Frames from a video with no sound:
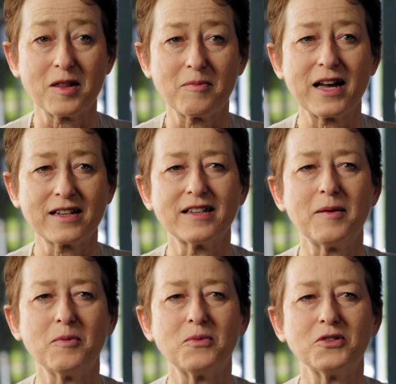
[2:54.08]
the Black
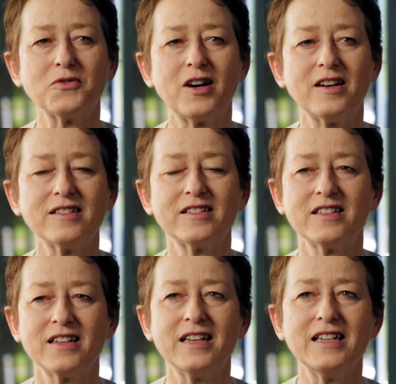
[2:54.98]
Summer bushfires,
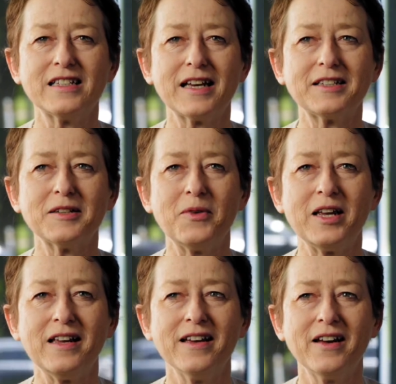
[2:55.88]
and he said to
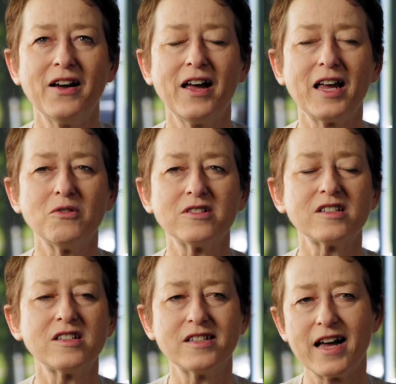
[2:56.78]
me he was
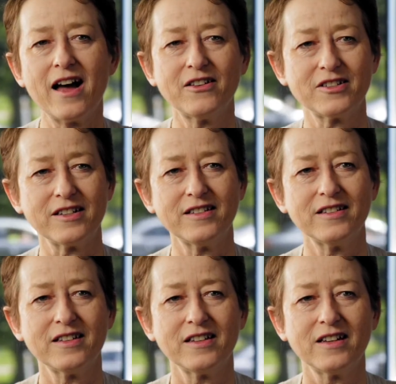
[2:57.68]
astounded
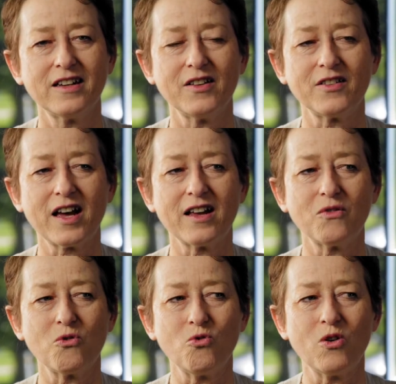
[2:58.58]
that
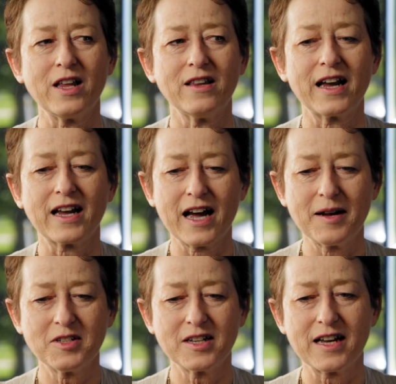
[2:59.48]
when they
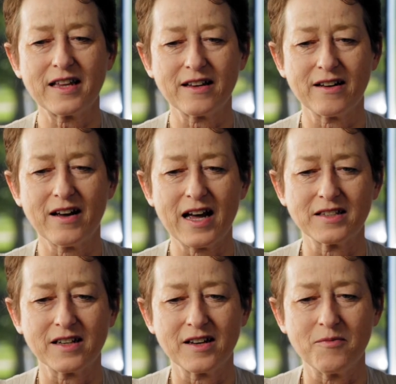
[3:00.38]
came together as
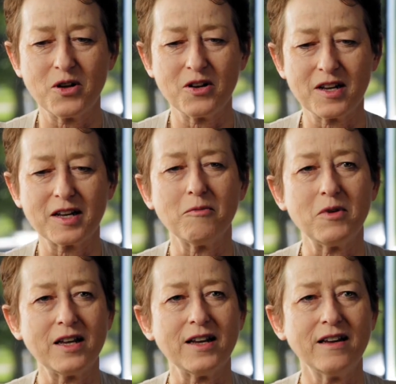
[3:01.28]
a community
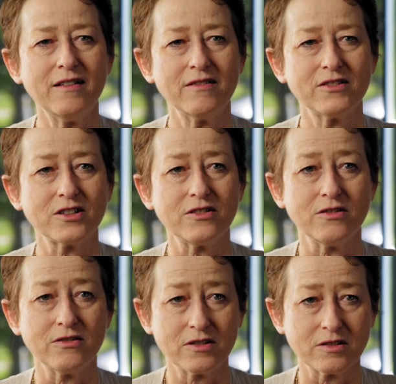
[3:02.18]
committee
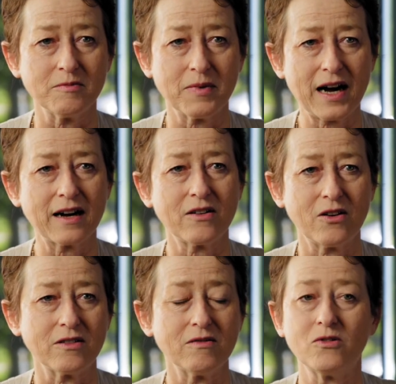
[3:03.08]
to embark
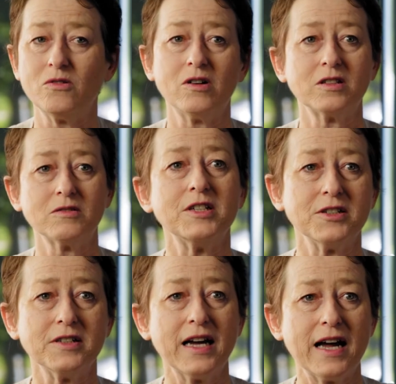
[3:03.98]
on, well, what
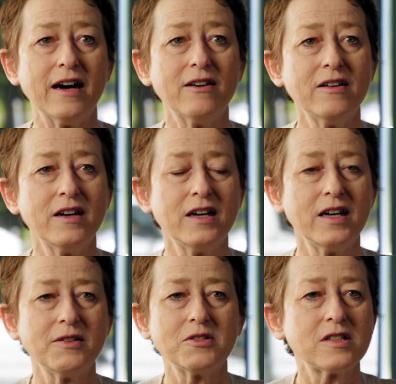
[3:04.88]
do now?
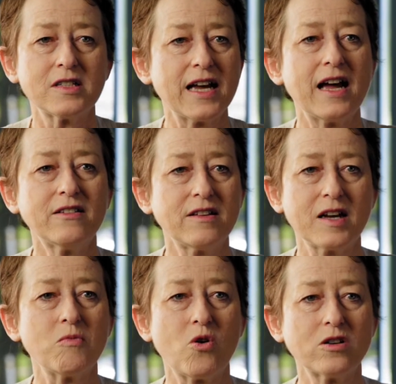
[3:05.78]
He was astounded
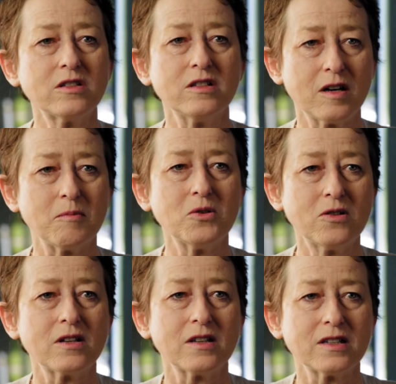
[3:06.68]
there wasn't a
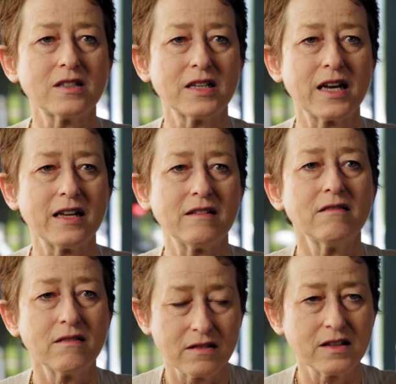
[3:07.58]
booklet that said,
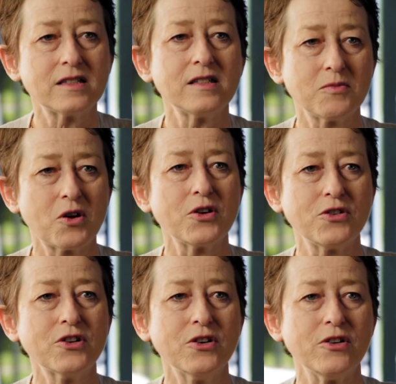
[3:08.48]
this is what you
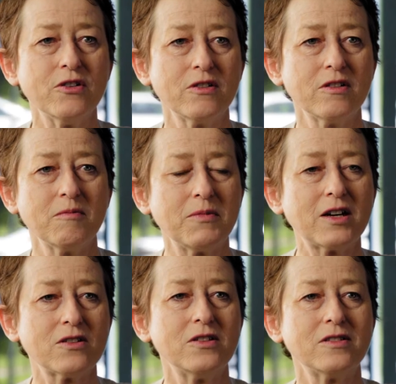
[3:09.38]
do,
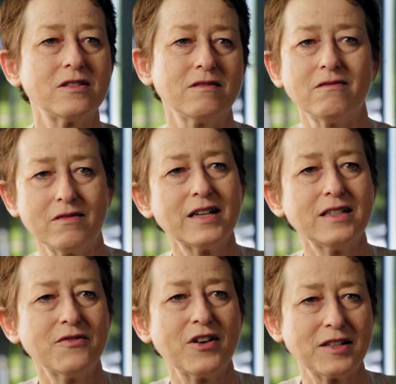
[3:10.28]
because
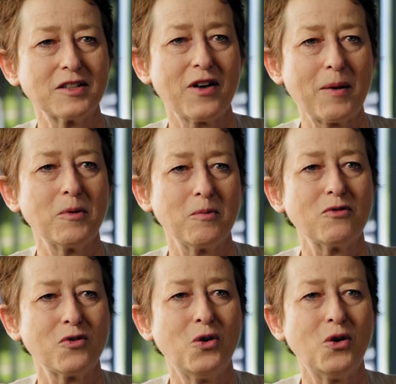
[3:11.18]
these events have happened
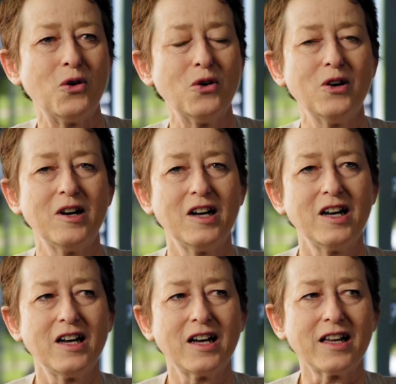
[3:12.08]
before.
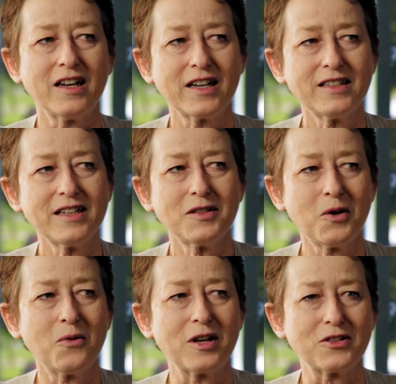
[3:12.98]
And I guess that's
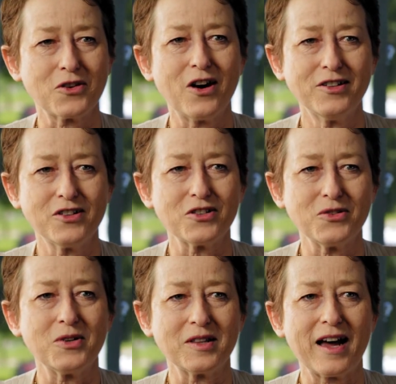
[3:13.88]
what we're trying to
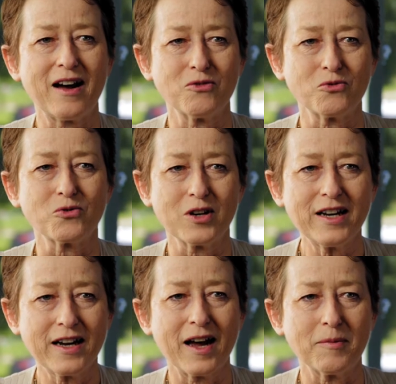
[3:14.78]
do with our
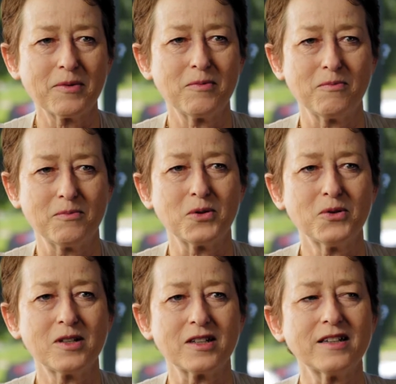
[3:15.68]
RECAP
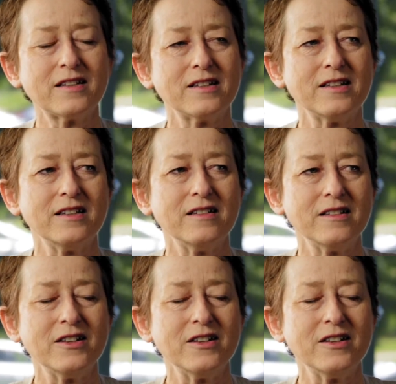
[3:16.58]
booklet, the